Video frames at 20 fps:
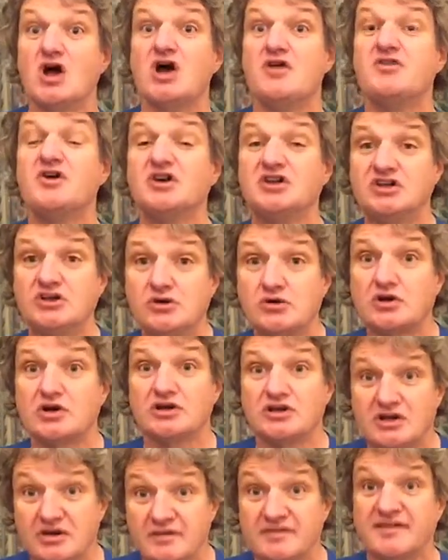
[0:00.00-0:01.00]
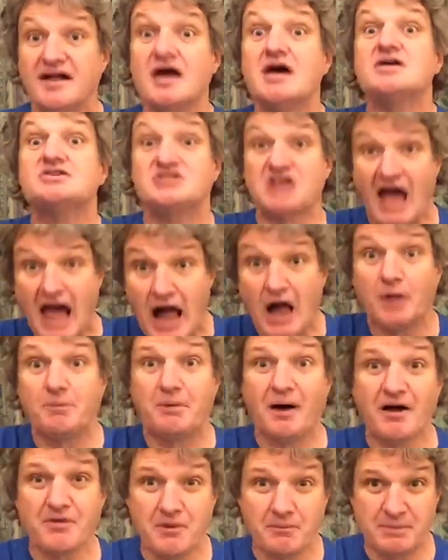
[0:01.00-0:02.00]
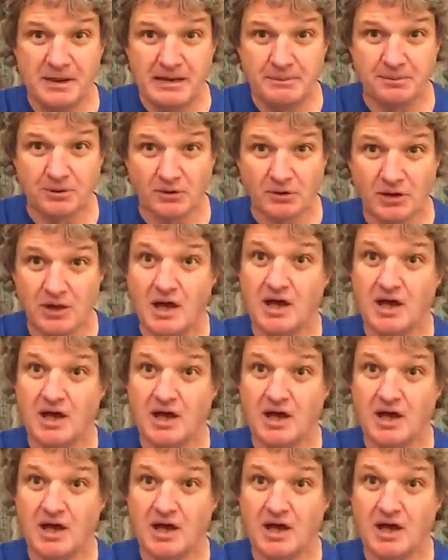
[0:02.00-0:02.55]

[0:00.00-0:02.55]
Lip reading: that you can use to help other people,